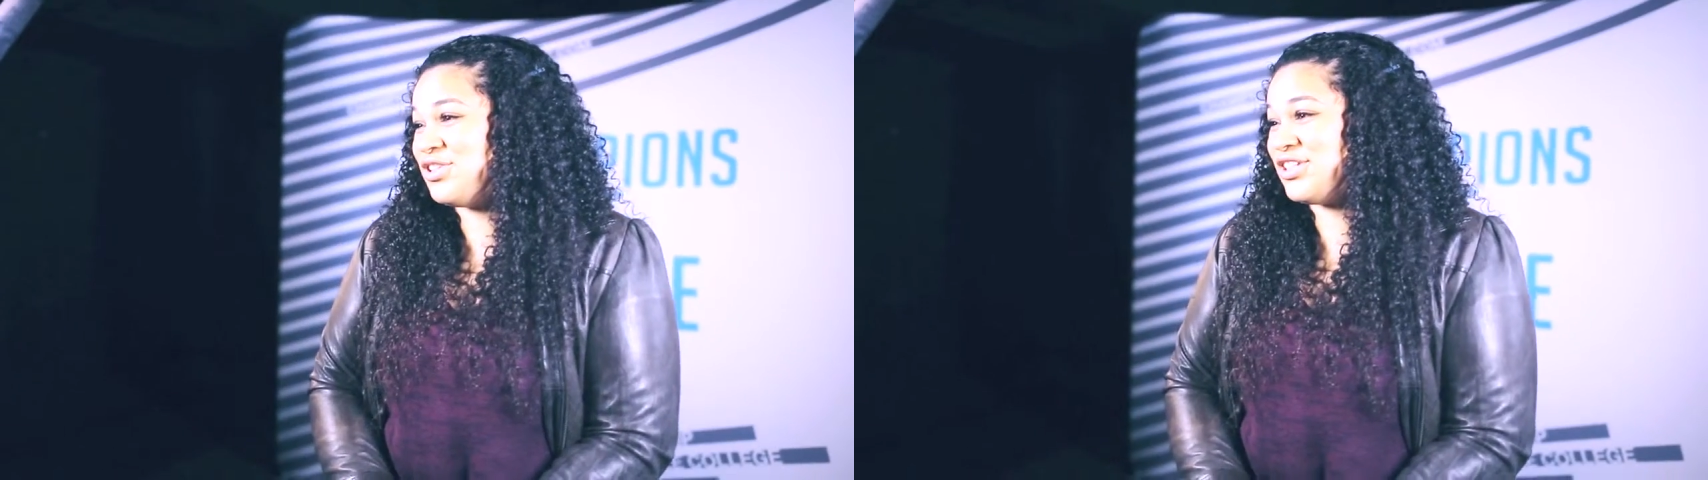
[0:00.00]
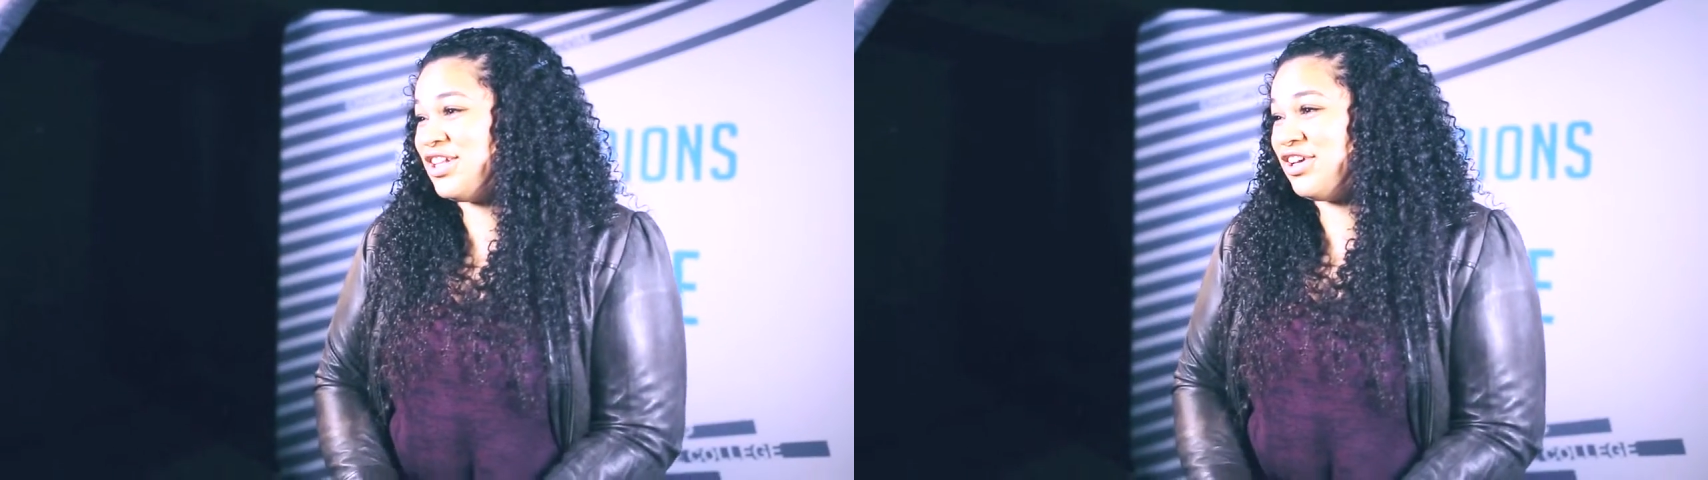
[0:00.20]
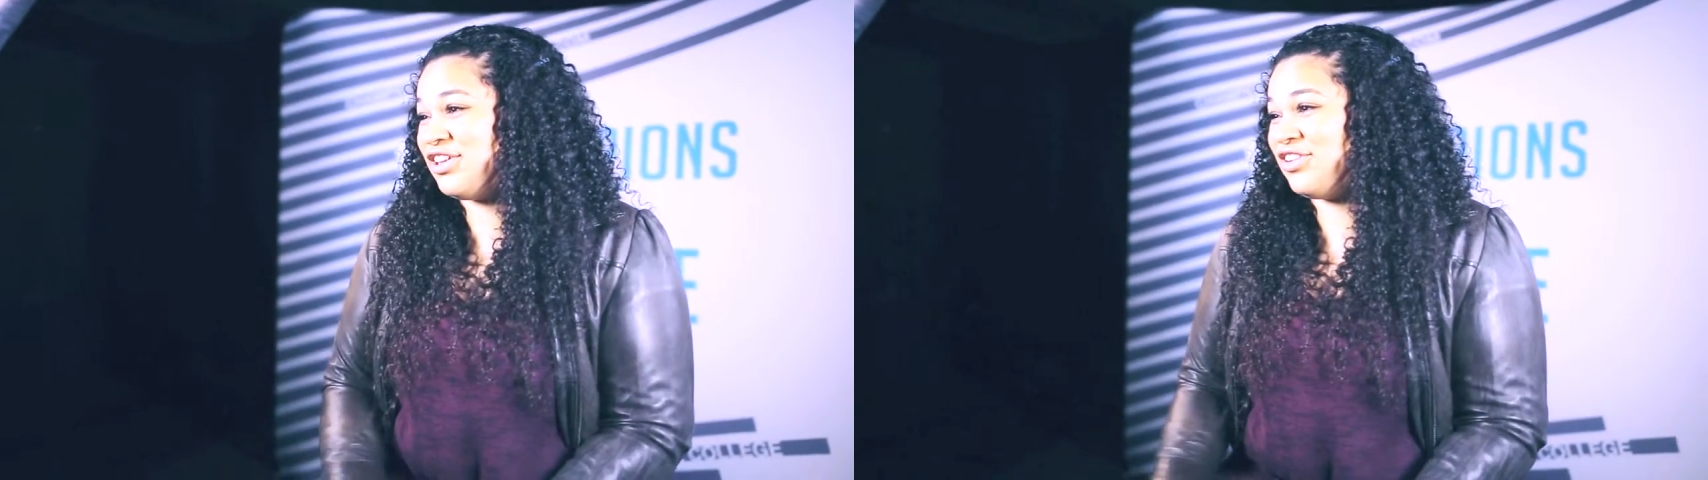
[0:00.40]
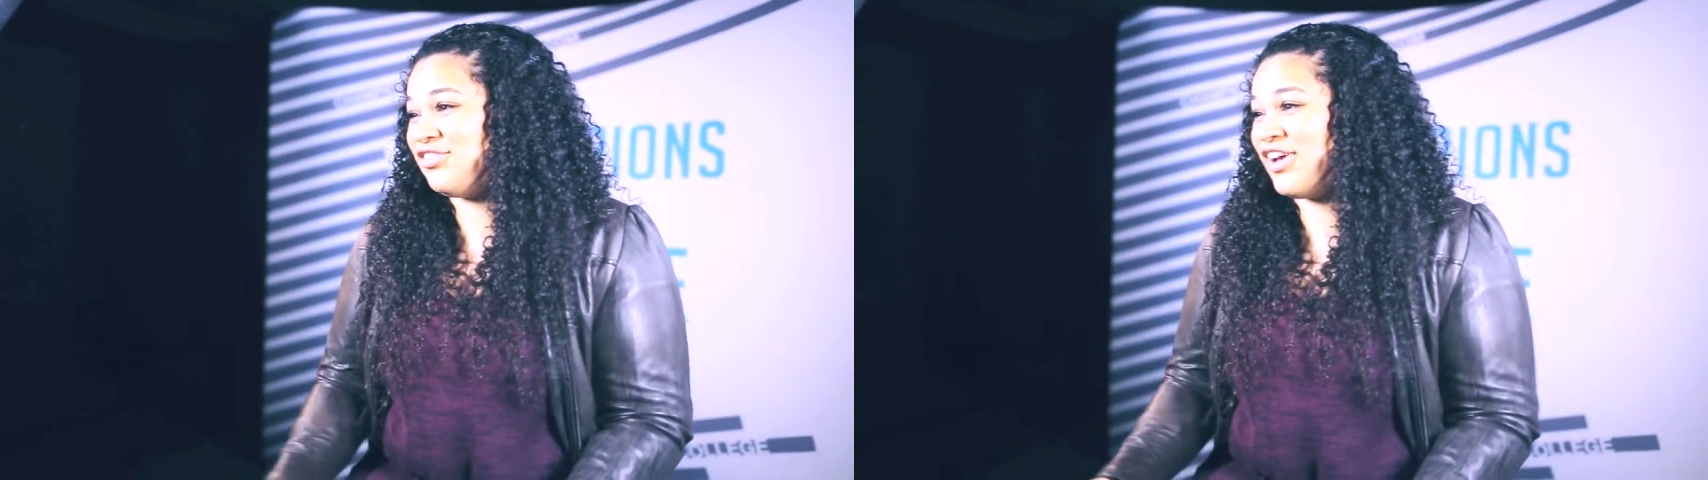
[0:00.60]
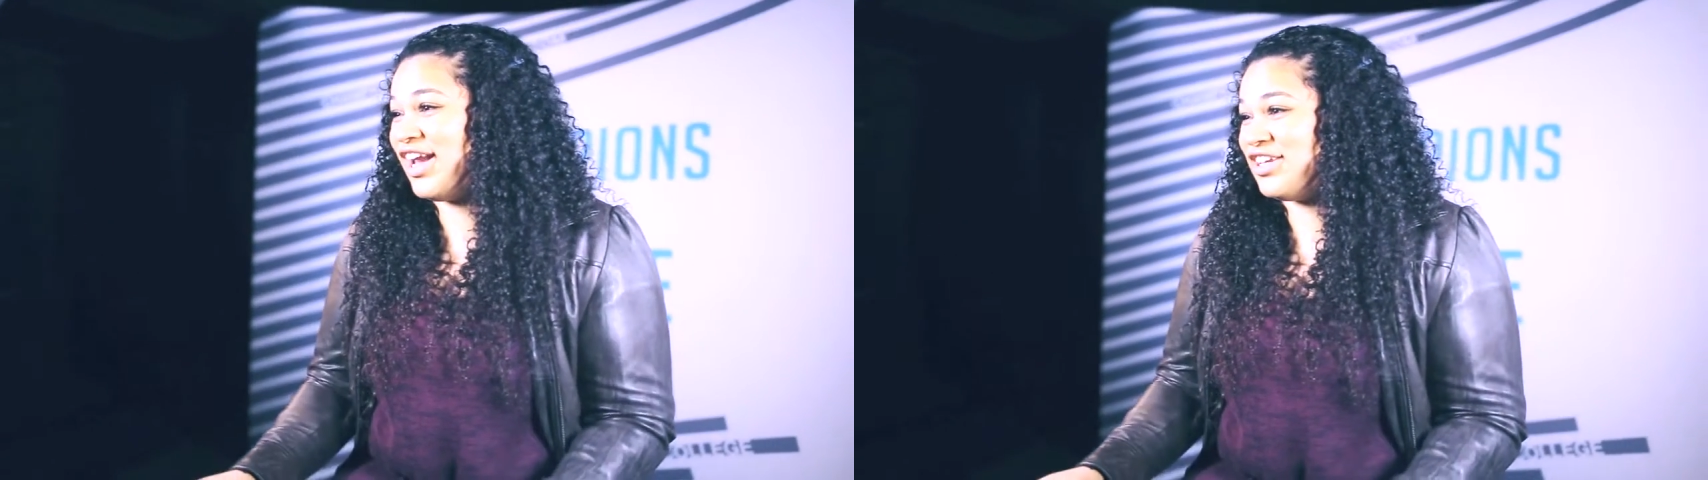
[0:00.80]
just clearly
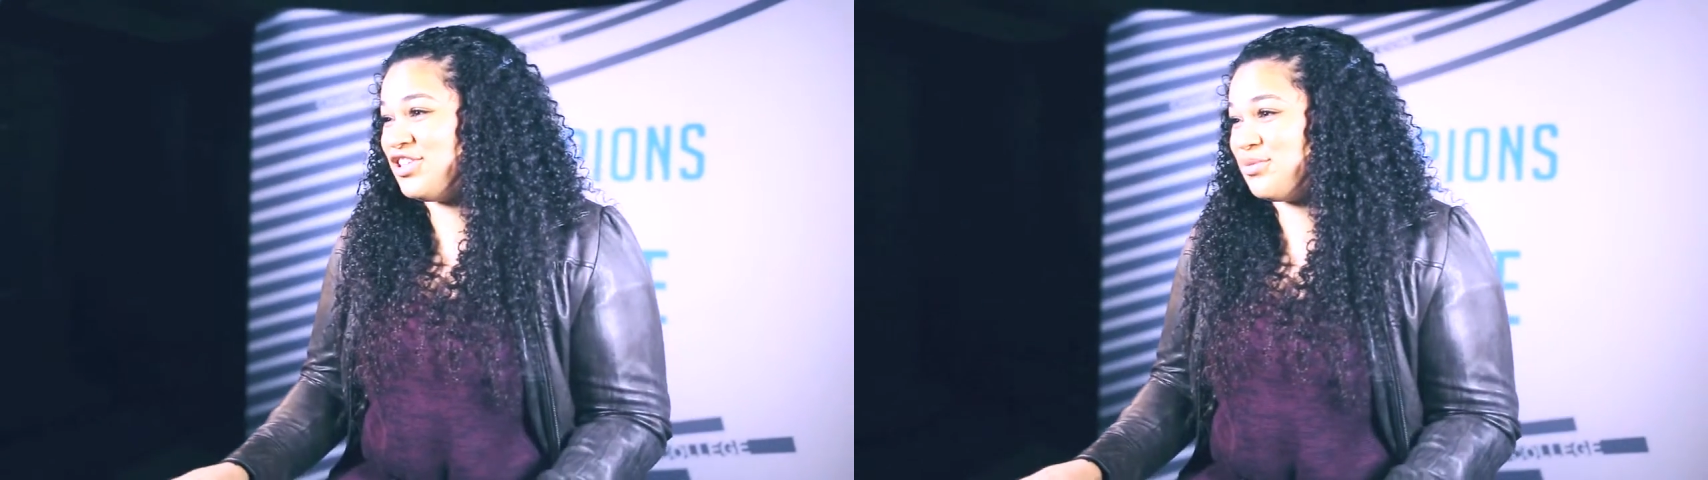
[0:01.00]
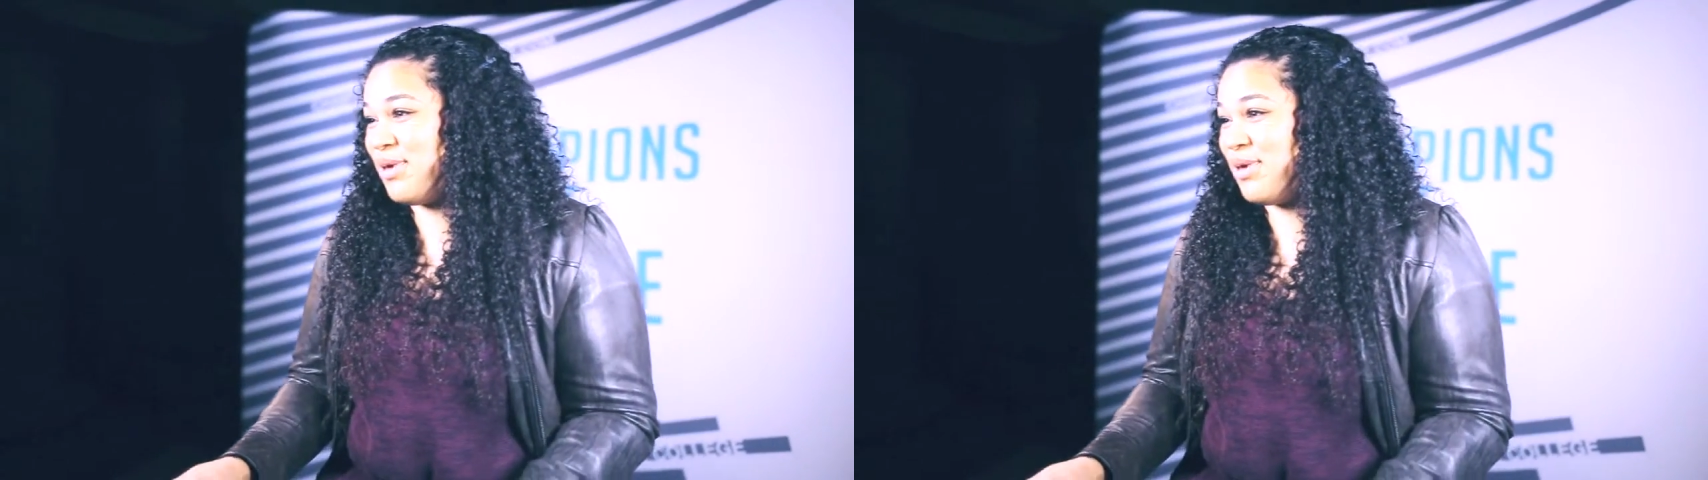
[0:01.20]
find your